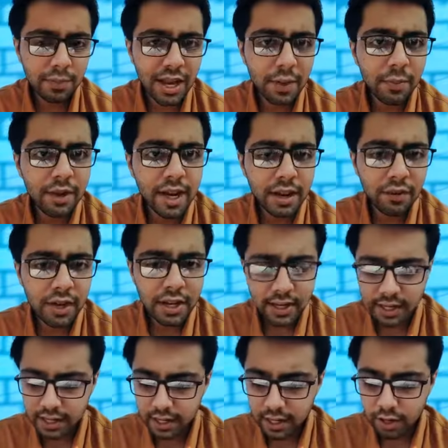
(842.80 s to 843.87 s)
primary gravida
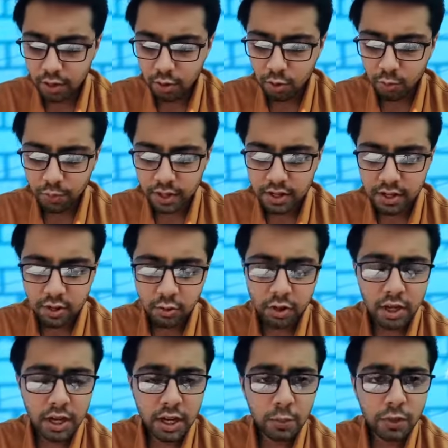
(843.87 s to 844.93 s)
who presents to
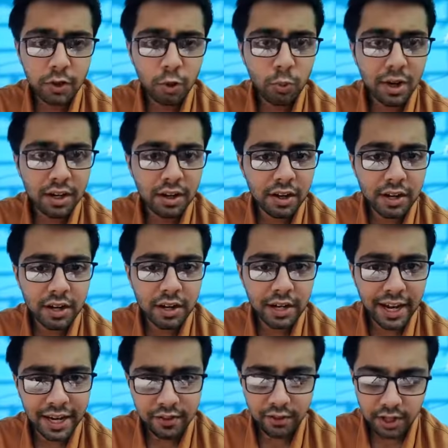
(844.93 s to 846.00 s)
the labor room at
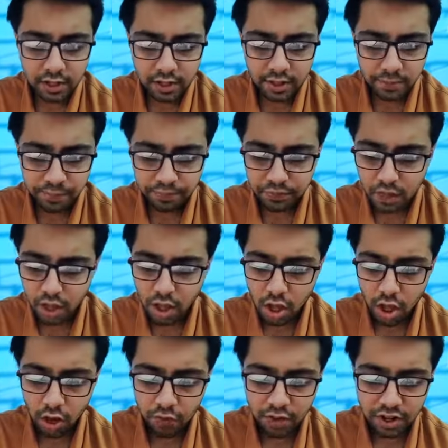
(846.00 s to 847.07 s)
39 weeks
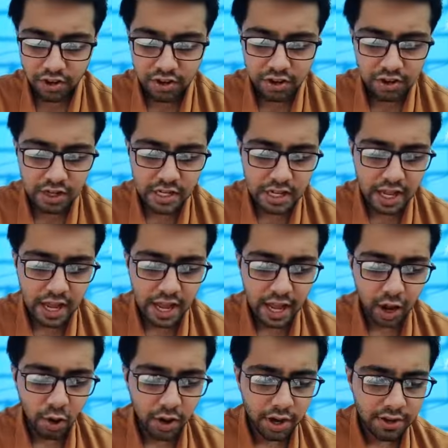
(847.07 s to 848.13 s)
of gestation.
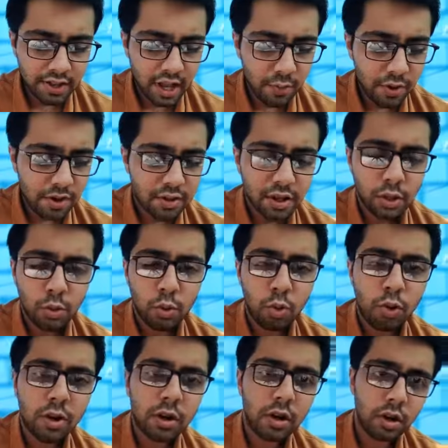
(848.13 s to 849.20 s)
On examination, you
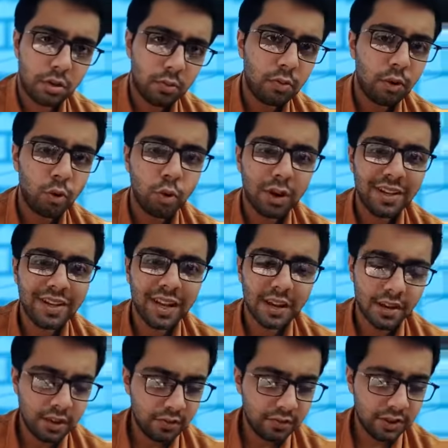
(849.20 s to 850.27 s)
notice
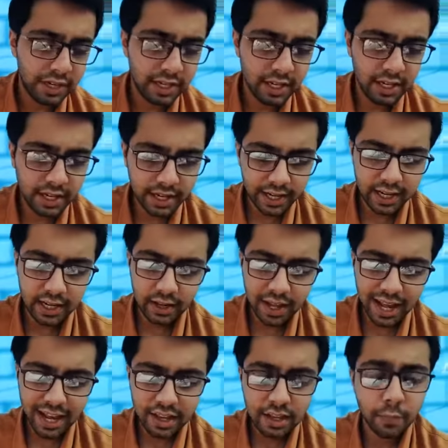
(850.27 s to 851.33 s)
that the fetal head
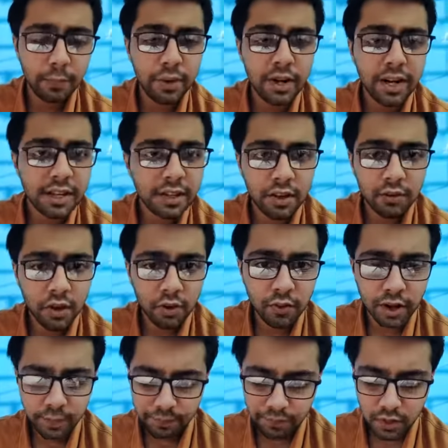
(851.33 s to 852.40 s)
has appeared at the
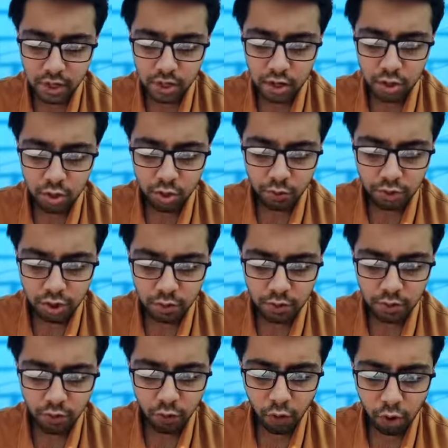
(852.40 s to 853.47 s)
vulva. So which of
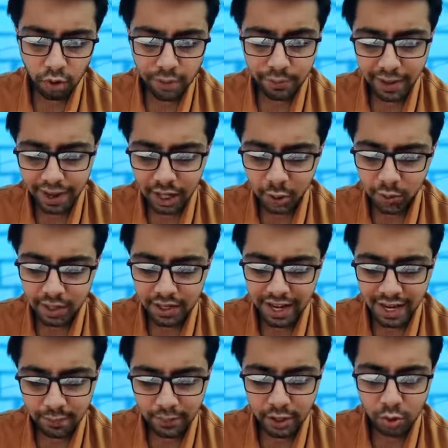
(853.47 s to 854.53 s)
the following maneuver
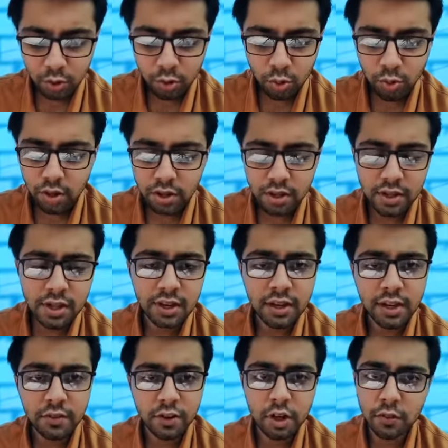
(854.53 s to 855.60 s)
can be used to assist the
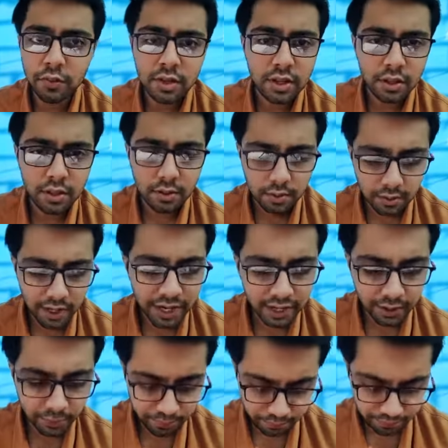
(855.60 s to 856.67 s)
delivery of this head?